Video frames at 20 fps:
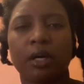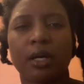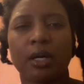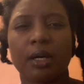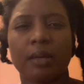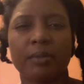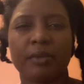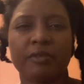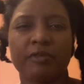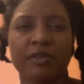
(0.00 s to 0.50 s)

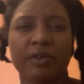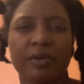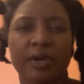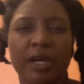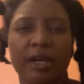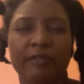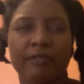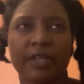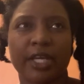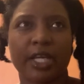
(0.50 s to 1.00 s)
If you
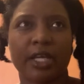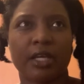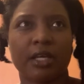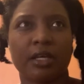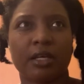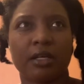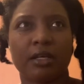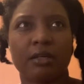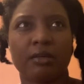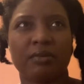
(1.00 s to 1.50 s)
have
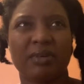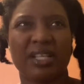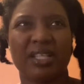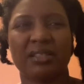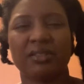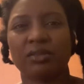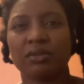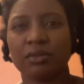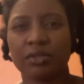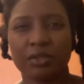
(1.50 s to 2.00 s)

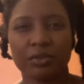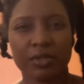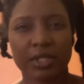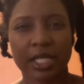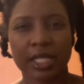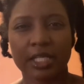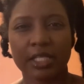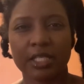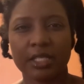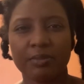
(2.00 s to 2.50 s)
don't use
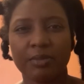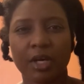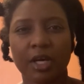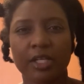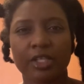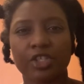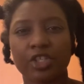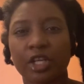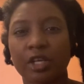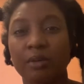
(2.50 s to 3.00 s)
any deep
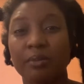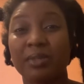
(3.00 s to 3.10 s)
conditioner,